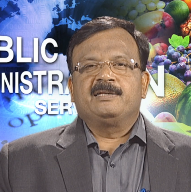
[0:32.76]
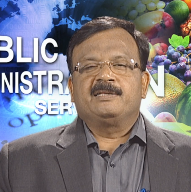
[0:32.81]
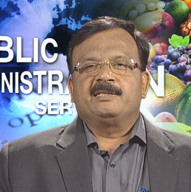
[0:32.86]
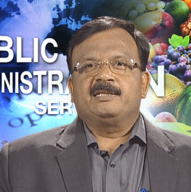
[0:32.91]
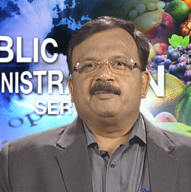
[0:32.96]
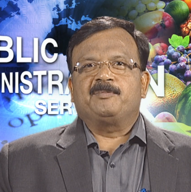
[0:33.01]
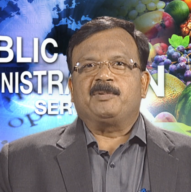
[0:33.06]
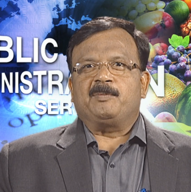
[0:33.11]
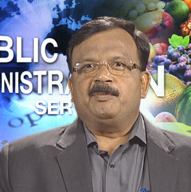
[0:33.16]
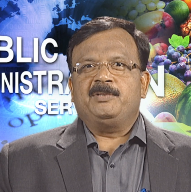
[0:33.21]

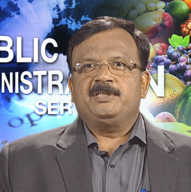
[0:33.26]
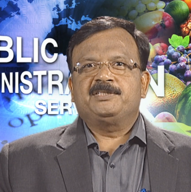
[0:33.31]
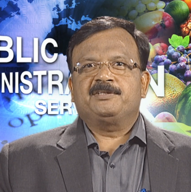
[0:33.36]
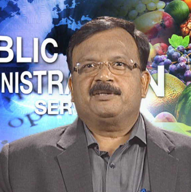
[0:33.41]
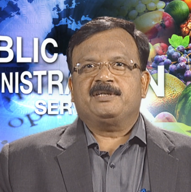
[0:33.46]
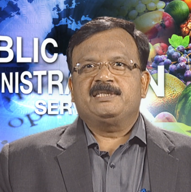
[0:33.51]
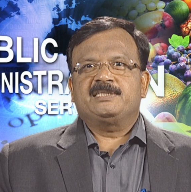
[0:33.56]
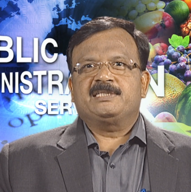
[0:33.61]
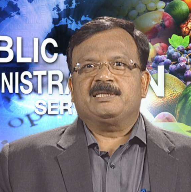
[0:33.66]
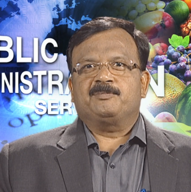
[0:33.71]
The public
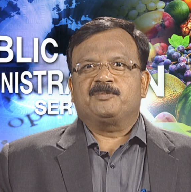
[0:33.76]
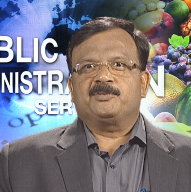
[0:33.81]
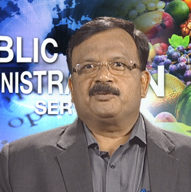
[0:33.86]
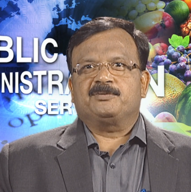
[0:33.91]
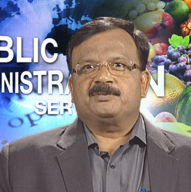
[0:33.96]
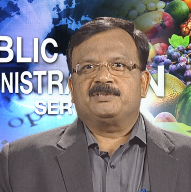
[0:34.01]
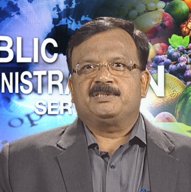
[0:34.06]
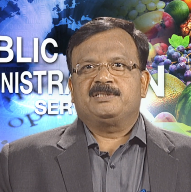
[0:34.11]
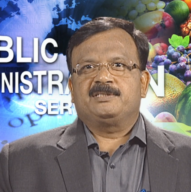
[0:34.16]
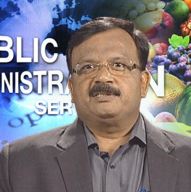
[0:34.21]
choice
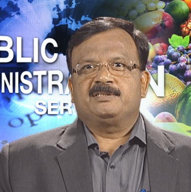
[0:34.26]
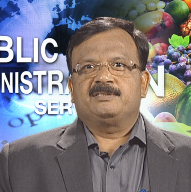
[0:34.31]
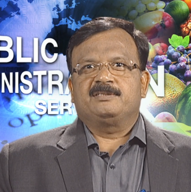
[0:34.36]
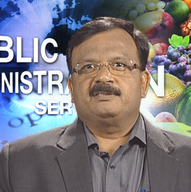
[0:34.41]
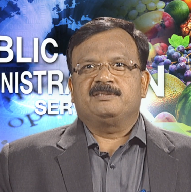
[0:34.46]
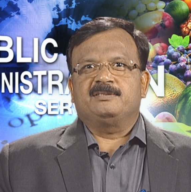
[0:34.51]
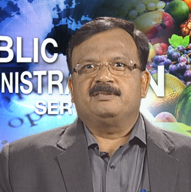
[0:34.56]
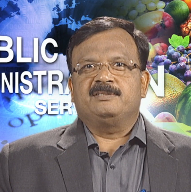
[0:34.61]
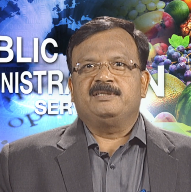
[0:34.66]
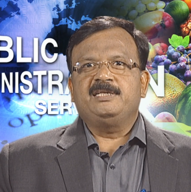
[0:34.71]
approach
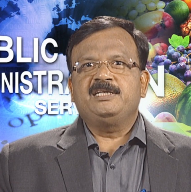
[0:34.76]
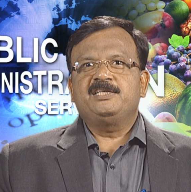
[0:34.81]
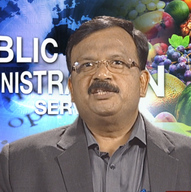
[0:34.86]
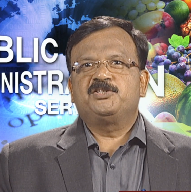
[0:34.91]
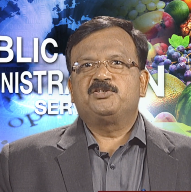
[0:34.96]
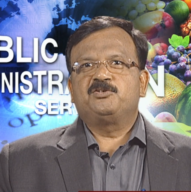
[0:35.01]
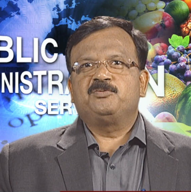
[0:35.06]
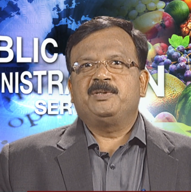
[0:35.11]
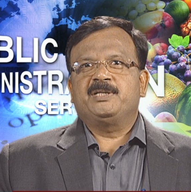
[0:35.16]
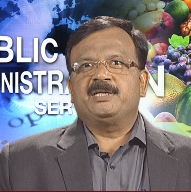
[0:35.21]
needs
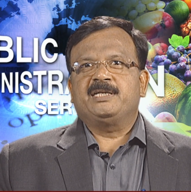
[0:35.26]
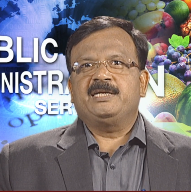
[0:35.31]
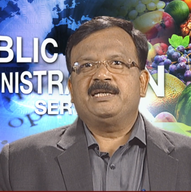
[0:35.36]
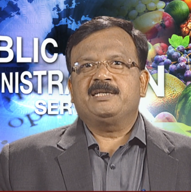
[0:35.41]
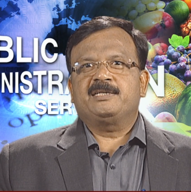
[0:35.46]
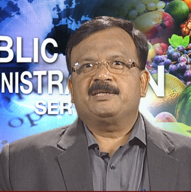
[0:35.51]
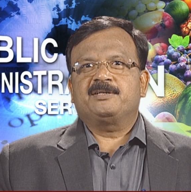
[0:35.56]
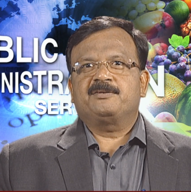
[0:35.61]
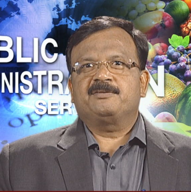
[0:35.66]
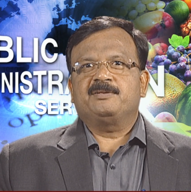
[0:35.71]
to be
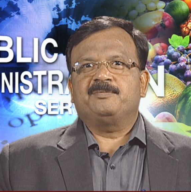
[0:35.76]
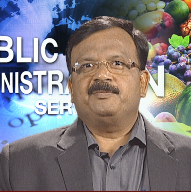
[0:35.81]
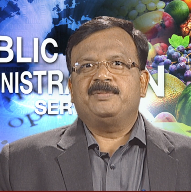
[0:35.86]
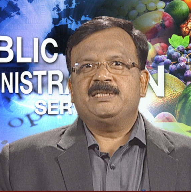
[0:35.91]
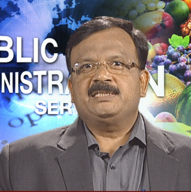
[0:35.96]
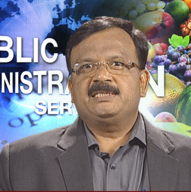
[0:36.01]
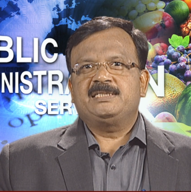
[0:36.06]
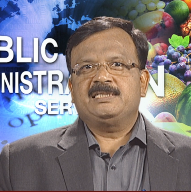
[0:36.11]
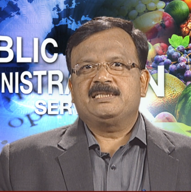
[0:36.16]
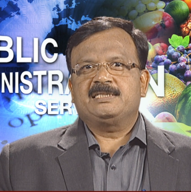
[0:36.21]
related to the
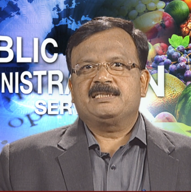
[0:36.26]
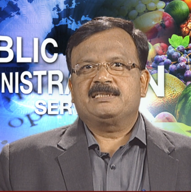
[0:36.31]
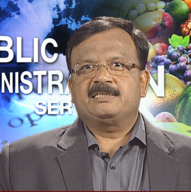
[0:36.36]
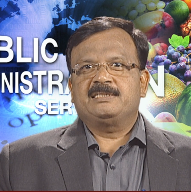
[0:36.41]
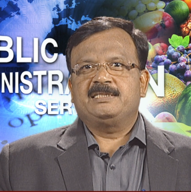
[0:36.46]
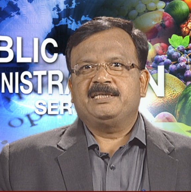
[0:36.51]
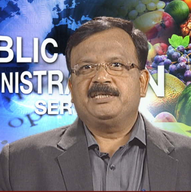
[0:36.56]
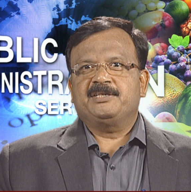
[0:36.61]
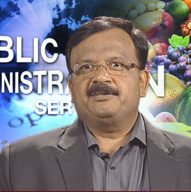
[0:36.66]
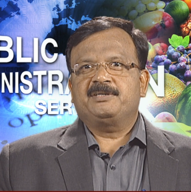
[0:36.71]
basic
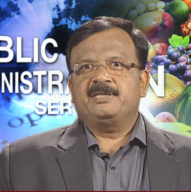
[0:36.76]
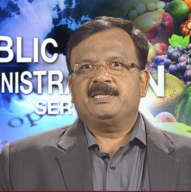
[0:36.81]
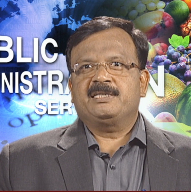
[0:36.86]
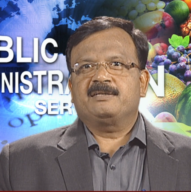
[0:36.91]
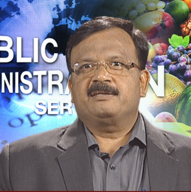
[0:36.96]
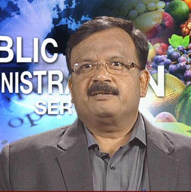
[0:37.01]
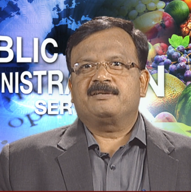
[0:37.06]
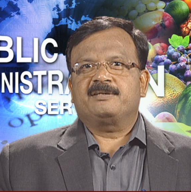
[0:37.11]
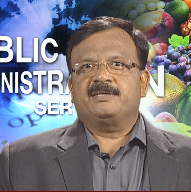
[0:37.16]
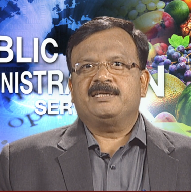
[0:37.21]

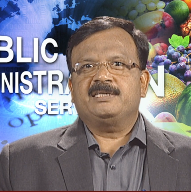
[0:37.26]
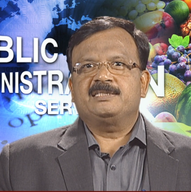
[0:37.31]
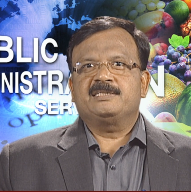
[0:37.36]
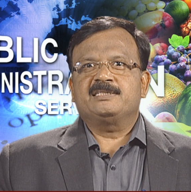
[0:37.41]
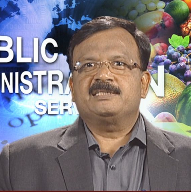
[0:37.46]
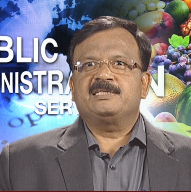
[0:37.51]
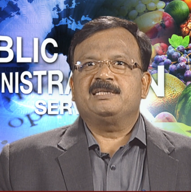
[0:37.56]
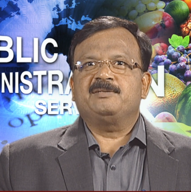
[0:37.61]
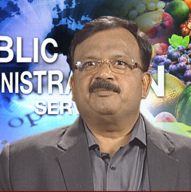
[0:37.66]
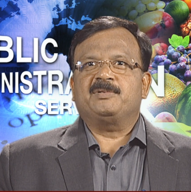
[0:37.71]
theoretical
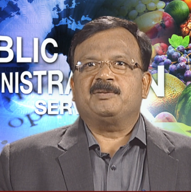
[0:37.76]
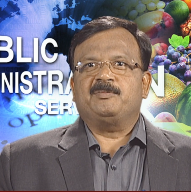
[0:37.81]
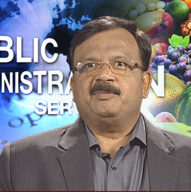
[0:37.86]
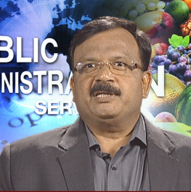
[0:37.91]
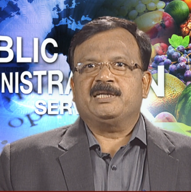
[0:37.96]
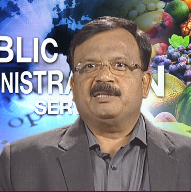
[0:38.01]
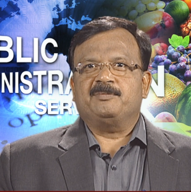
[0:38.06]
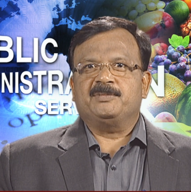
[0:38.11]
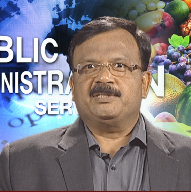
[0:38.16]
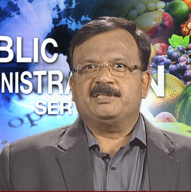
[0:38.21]
traditions in
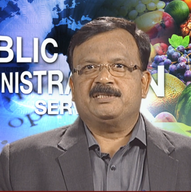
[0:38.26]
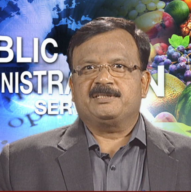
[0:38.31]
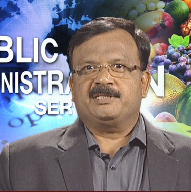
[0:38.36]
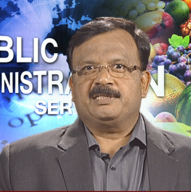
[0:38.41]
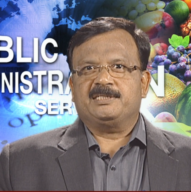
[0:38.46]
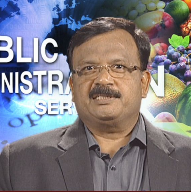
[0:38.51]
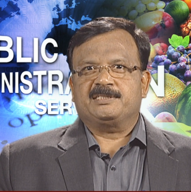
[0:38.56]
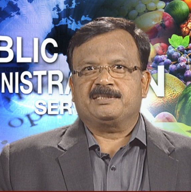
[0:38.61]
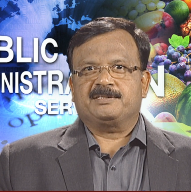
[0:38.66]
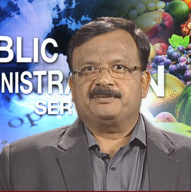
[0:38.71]
public
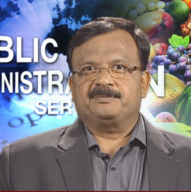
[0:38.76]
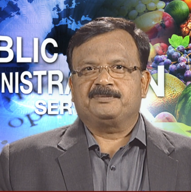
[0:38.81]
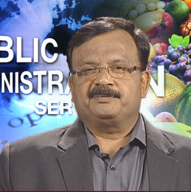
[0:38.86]
administration.